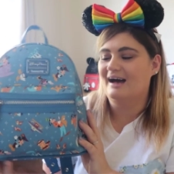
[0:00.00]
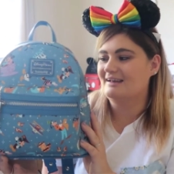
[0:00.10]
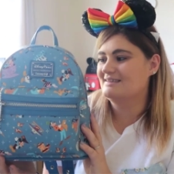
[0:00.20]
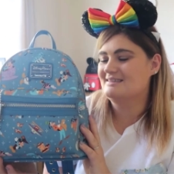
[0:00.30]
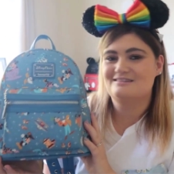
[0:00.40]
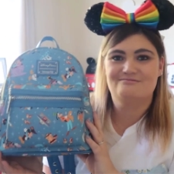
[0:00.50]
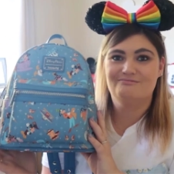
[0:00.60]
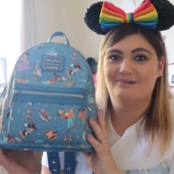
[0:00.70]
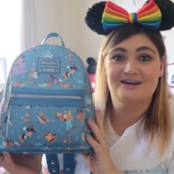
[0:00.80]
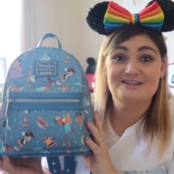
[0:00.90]
I just
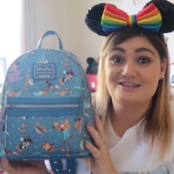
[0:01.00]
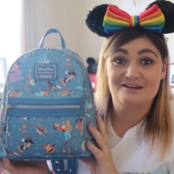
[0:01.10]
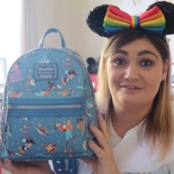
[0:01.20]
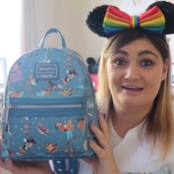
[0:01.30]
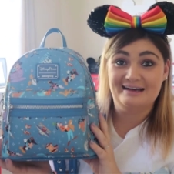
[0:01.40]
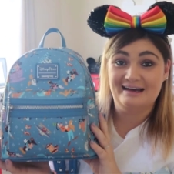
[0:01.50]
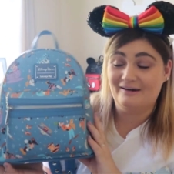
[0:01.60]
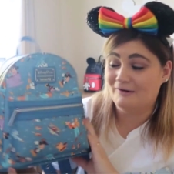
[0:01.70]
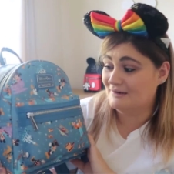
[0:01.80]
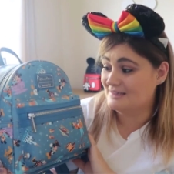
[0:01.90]
love it,
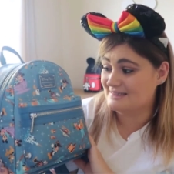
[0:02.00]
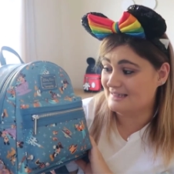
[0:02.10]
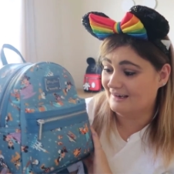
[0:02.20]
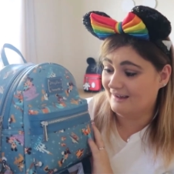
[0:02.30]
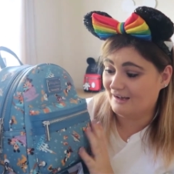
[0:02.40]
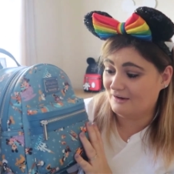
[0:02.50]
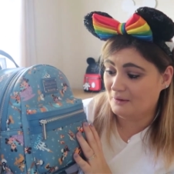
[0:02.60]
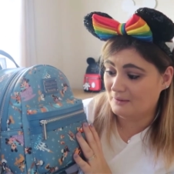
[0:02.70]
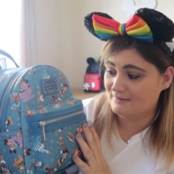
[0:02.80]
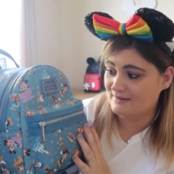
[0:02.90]
honestly. Like, I
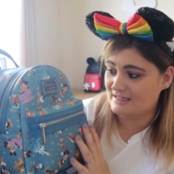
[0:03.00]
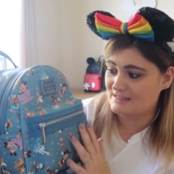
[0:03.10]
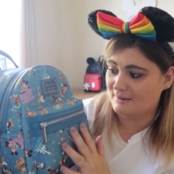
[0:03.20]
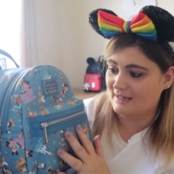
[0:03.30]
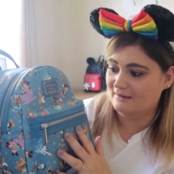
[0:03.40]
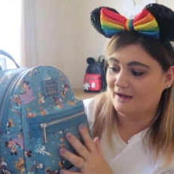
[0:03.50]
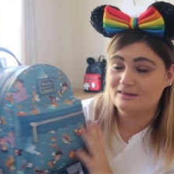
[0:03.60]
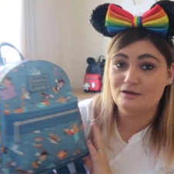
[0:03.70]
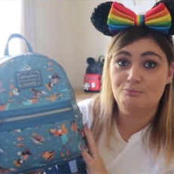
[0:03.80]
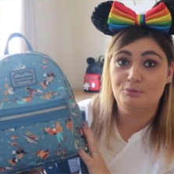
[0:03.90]
can't even explain.
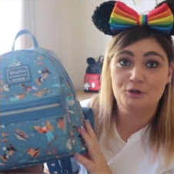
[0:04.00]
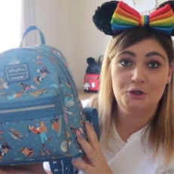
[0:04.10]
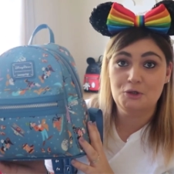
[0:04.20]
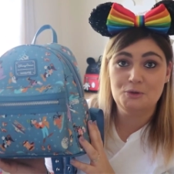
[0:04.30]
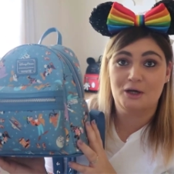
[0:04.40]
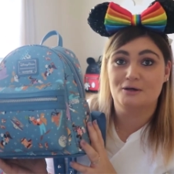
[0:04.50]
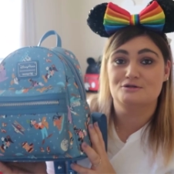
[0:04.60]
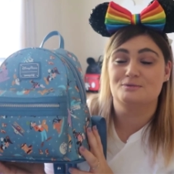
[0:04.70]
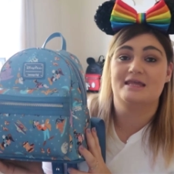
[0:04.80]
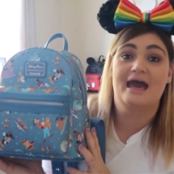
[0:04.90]
Like, the blue
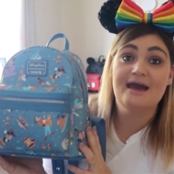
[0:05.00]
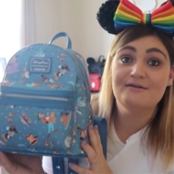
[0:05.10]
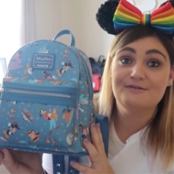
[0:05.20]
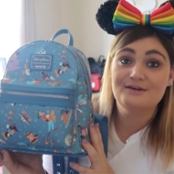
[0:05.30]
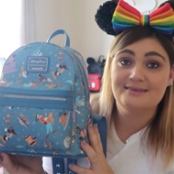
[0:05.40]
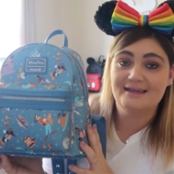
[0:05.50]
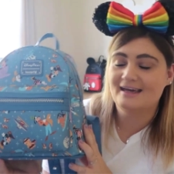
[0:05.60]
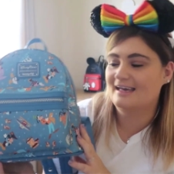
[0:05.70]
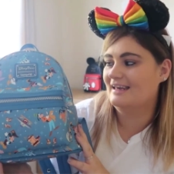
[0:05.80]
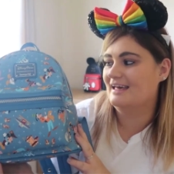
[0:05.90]
goes with everything.